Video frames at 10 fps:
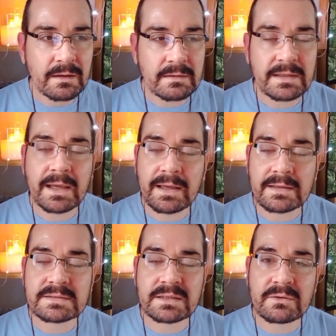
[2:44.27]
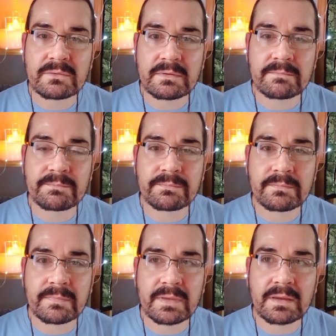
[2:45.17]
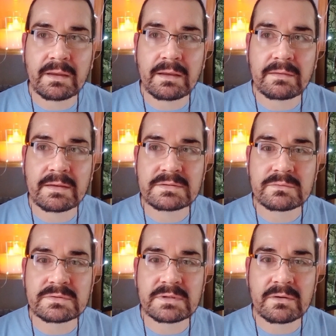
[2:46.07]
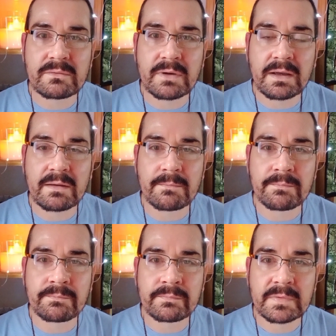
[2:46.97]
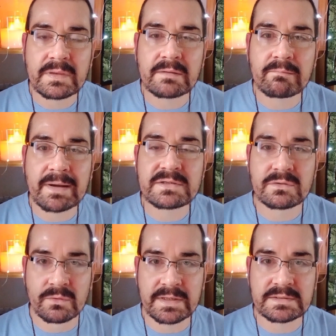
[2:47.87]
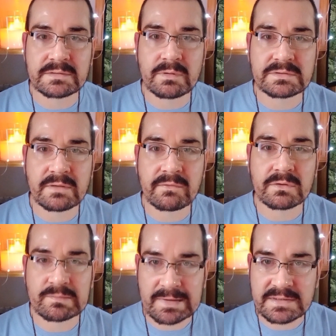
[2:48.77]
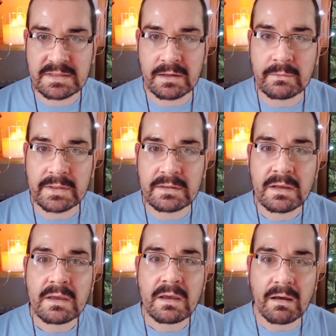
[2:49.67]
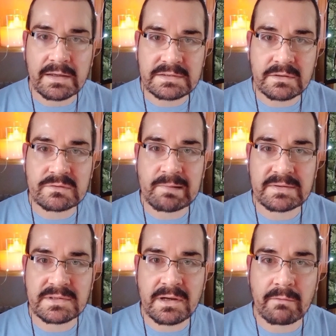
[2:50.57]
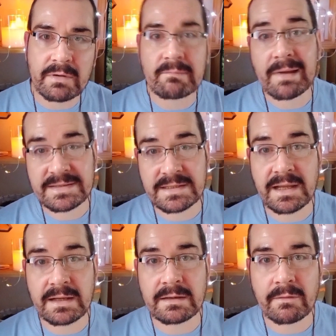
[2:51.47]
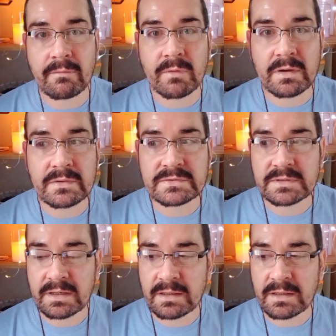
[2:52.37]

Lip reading: Yeah, so there's also the retinoids as well. So you've got tretinoin, isotretinoin, retin A in other words.